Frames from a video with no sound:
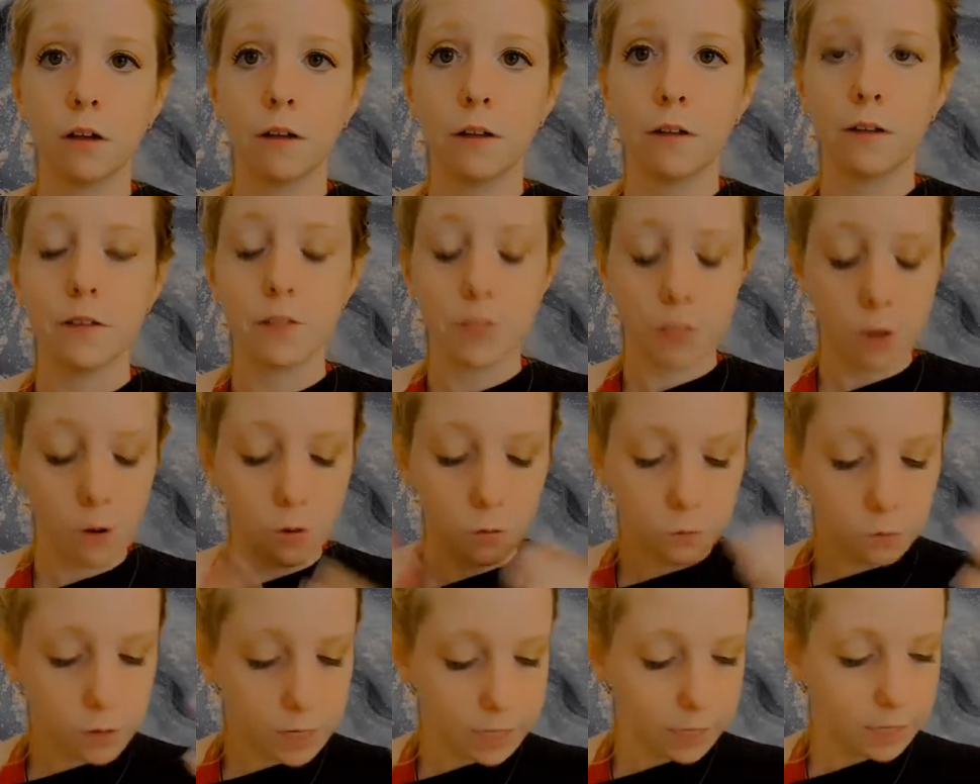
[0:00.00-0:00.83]
And so
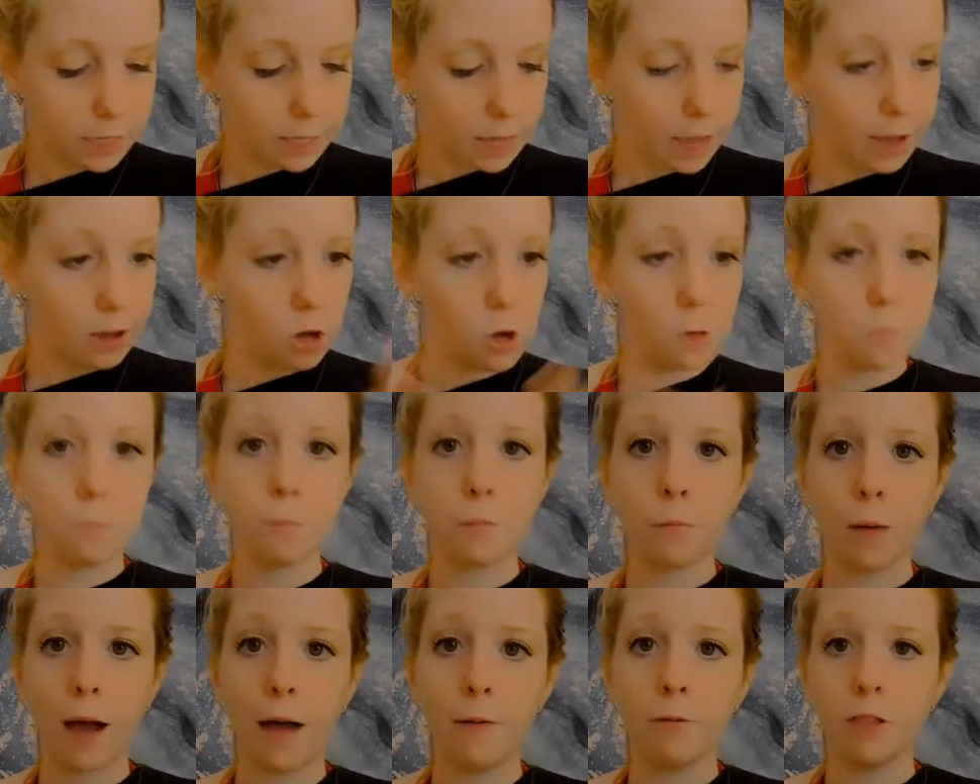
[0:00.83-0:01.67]
really, I
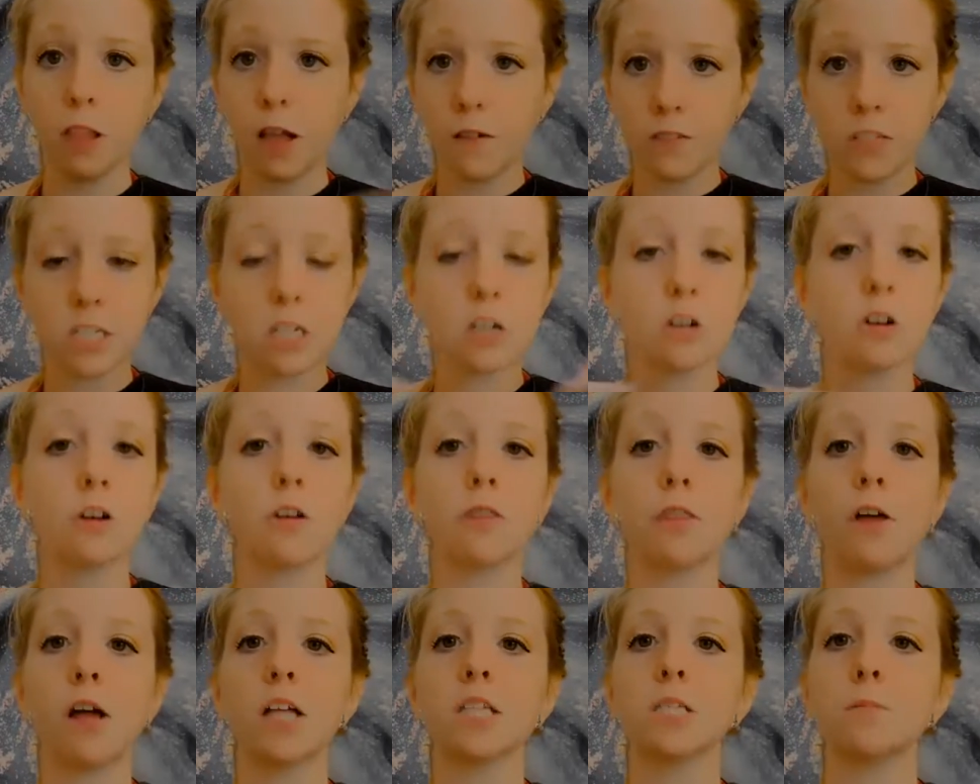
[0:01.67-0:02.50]
would love to hear your
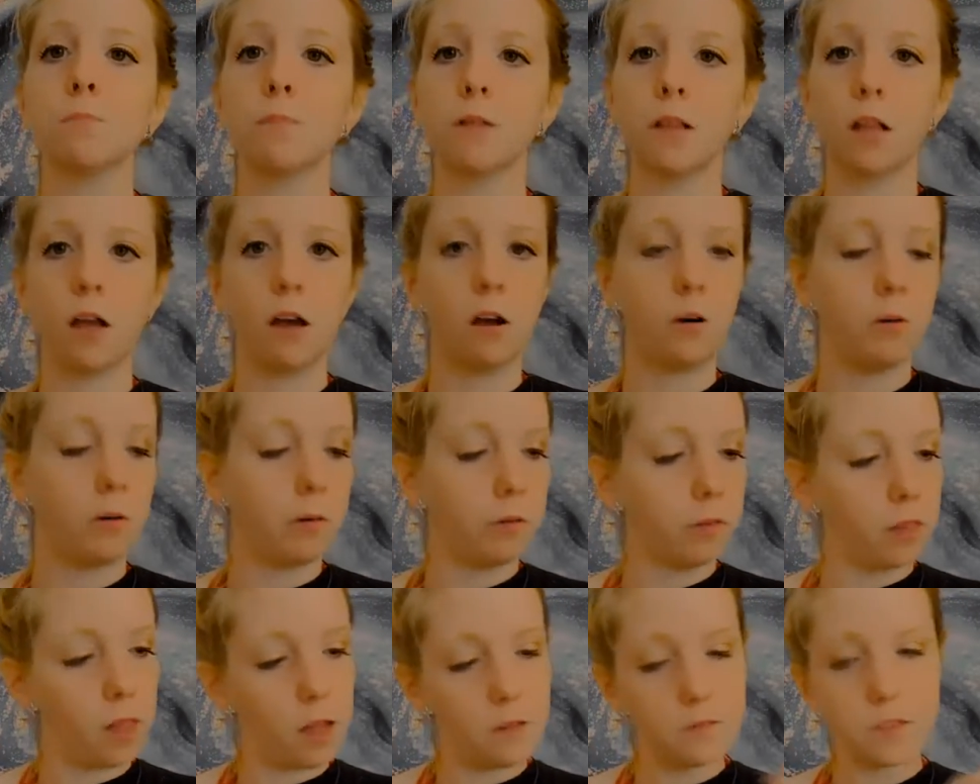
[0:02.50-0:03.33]
thoughts below. I
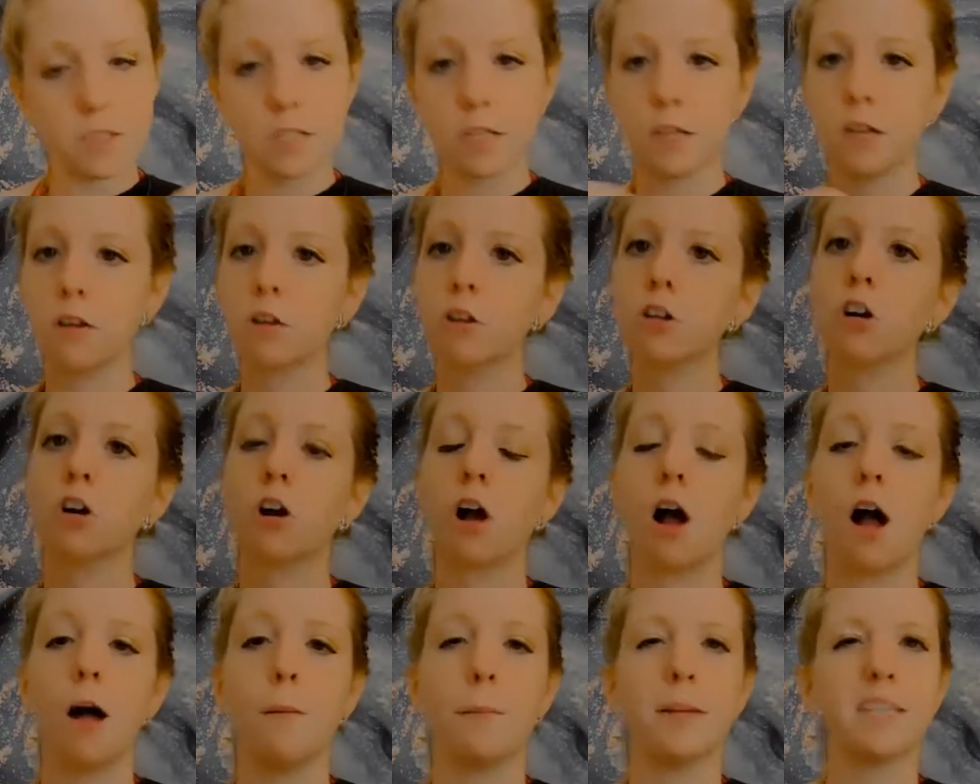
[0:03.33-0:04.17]
would love to hear your
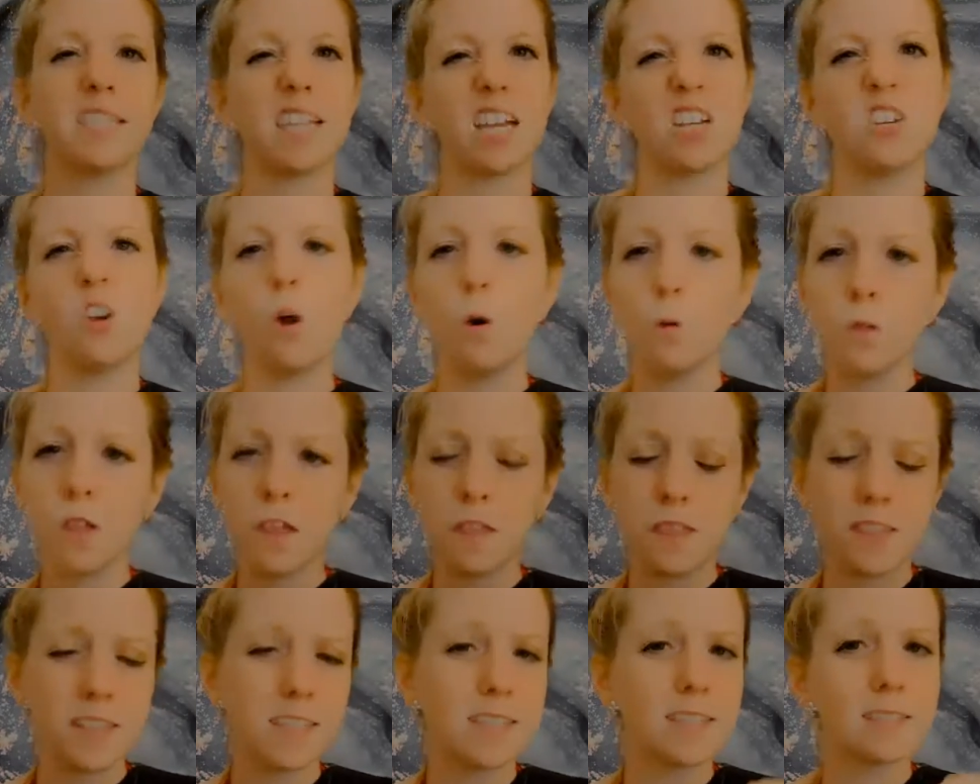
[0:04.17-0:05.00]
comments. I know
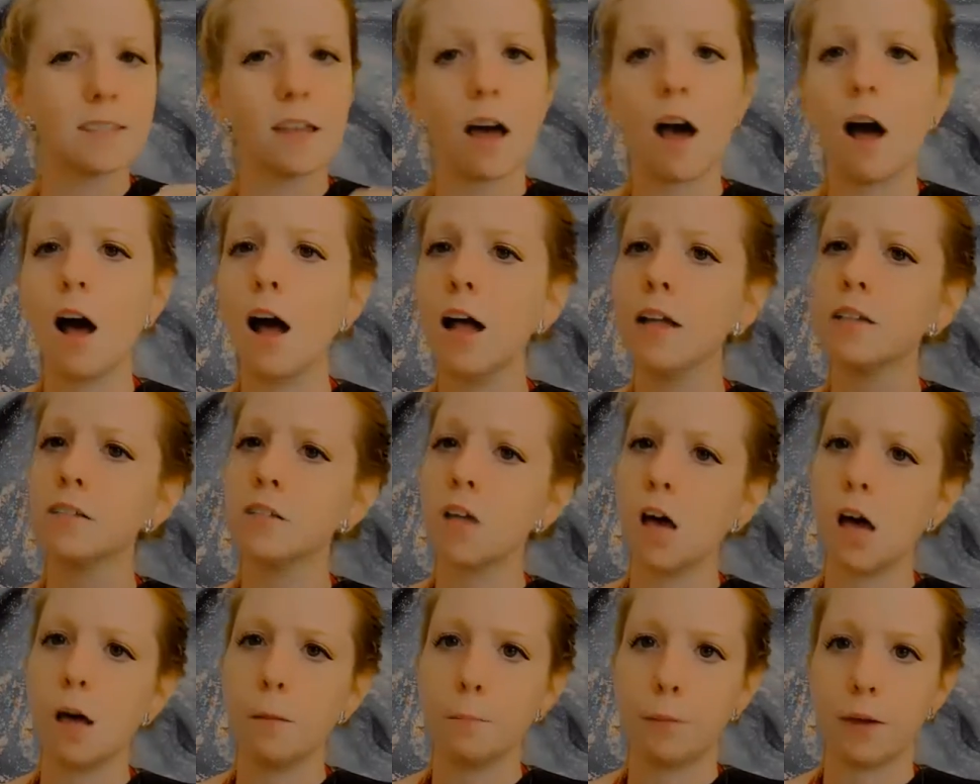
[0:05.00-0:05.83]
that this is a hot
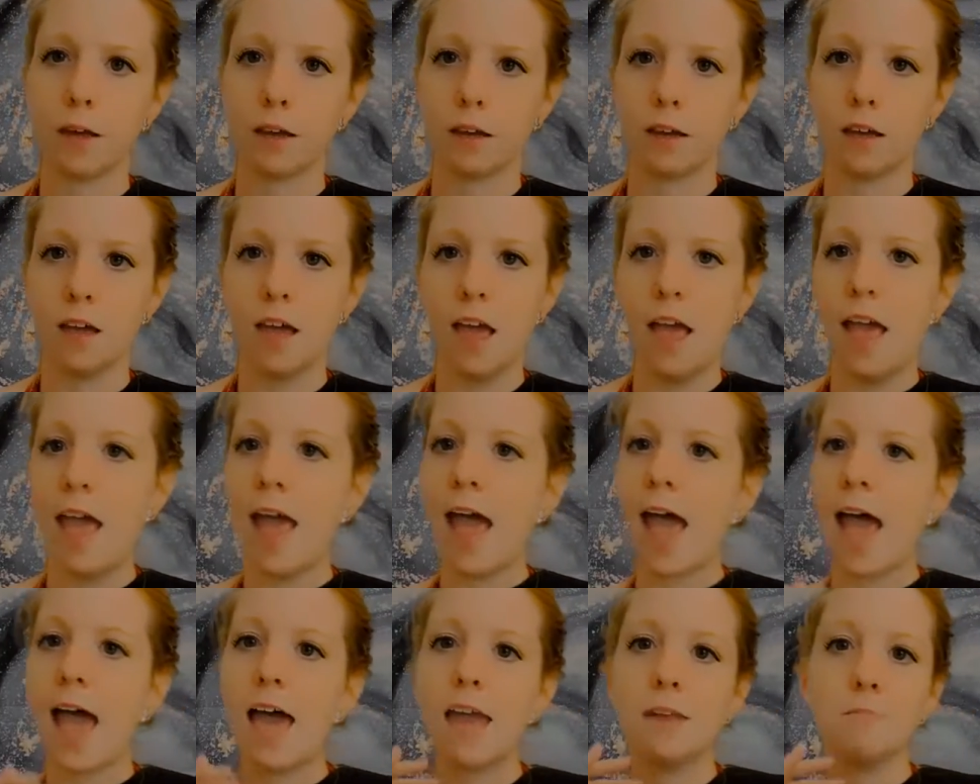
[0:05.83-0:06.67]
topic.
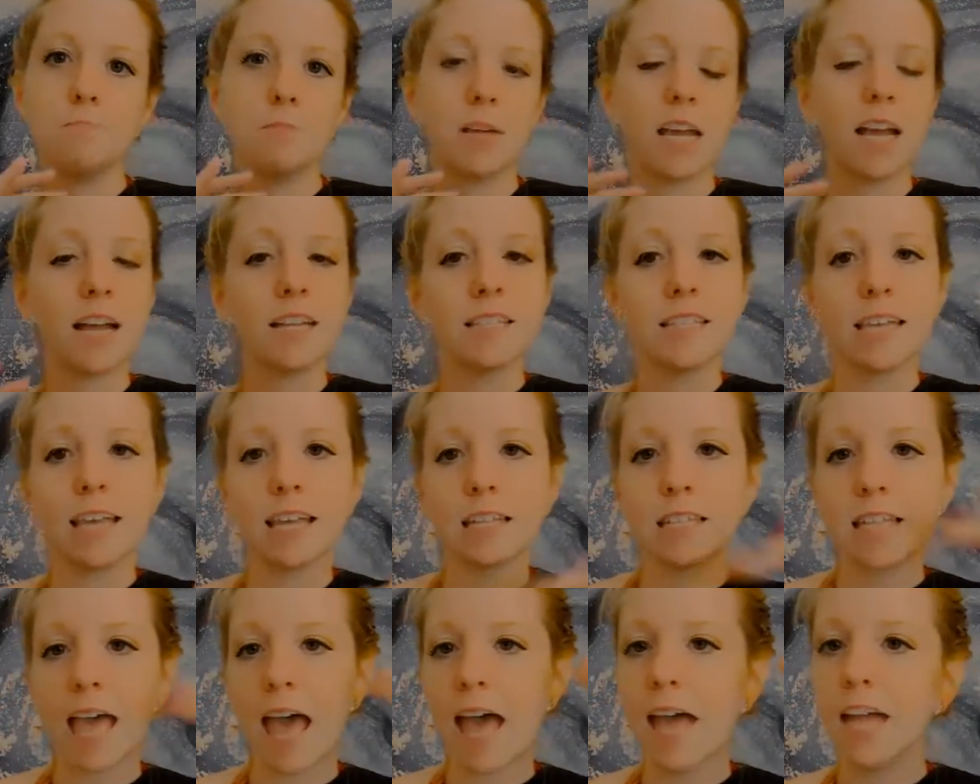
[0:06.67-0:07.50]
And because it
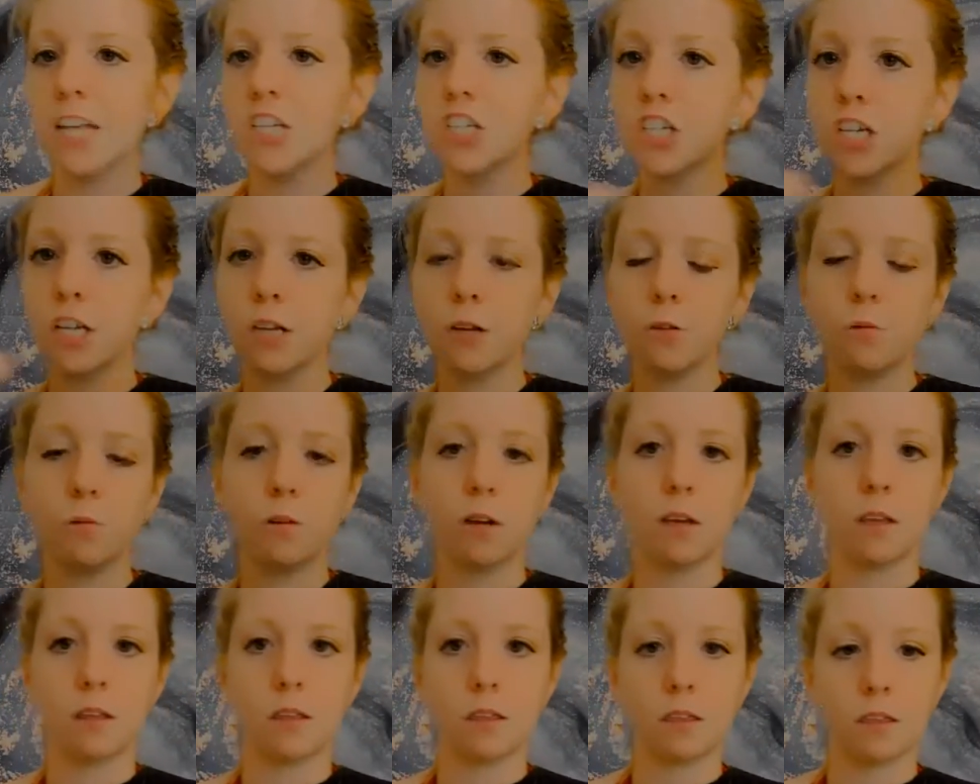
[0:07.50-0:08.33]
gets edgy
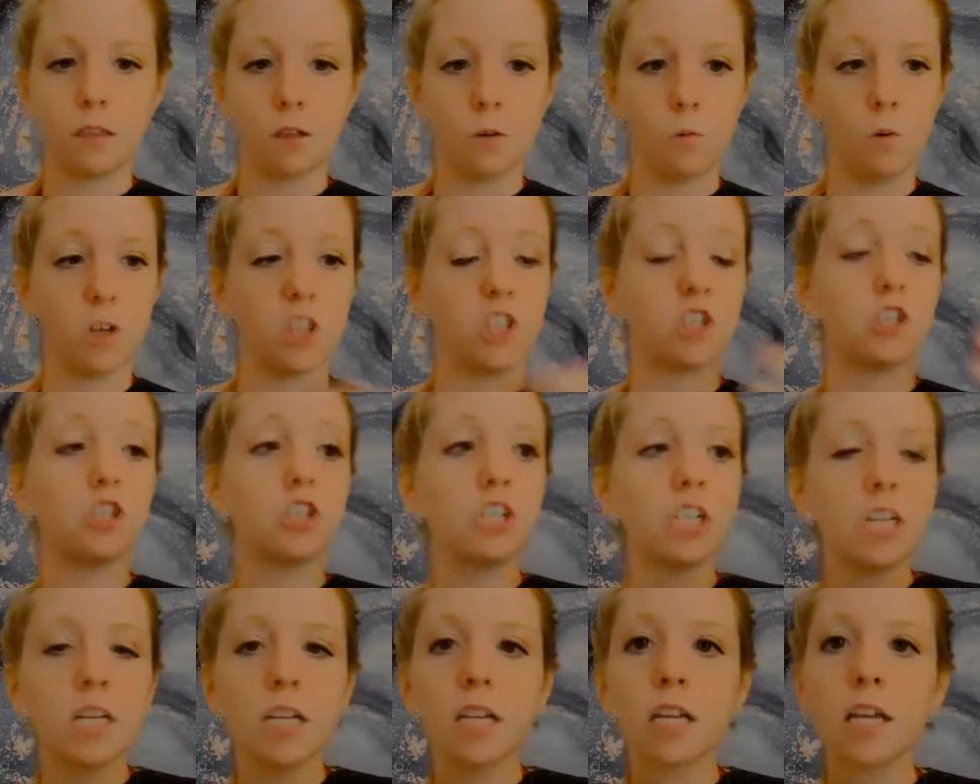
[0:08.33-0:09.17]
with
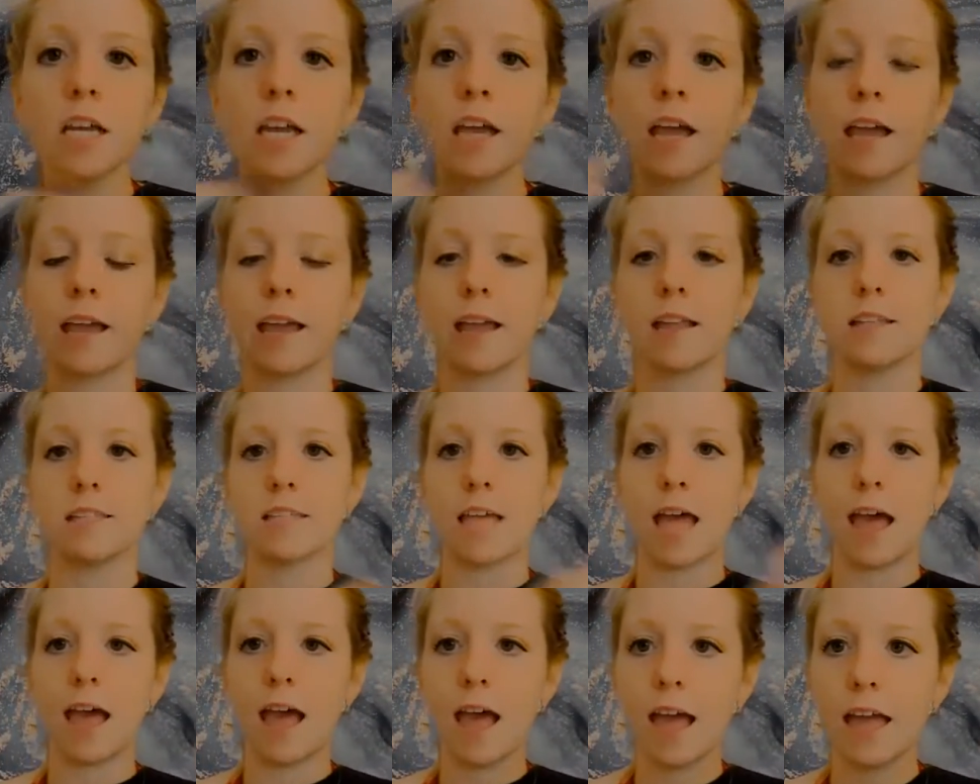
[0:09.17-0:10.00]
cheating, it gets
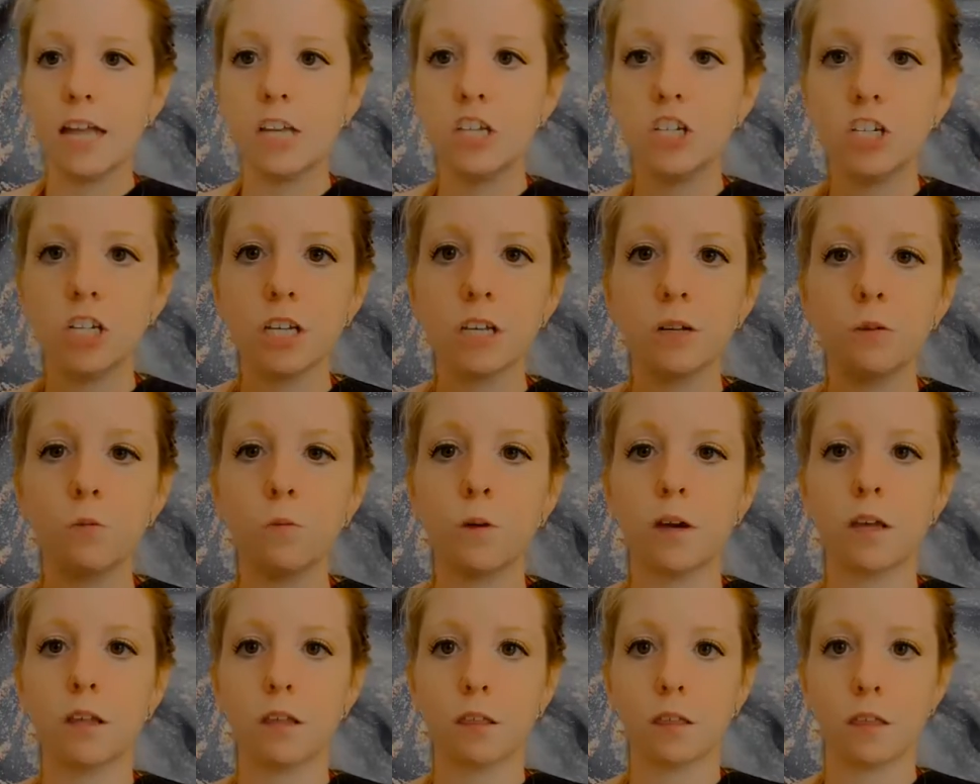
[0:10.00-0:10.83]
edgy
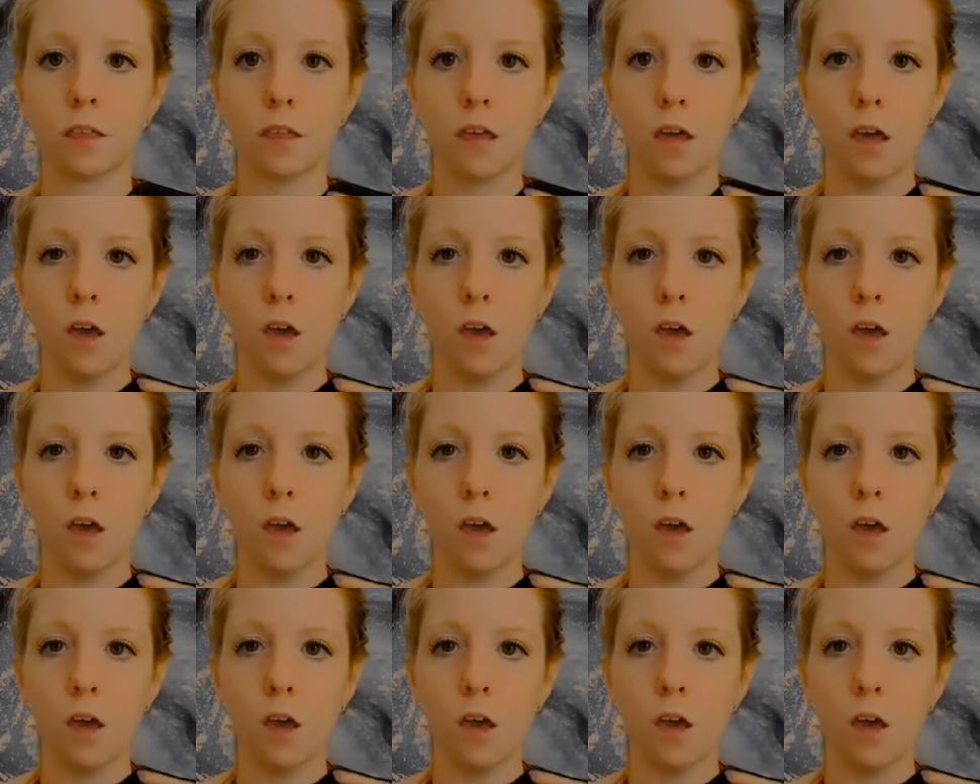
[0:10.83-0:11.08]
with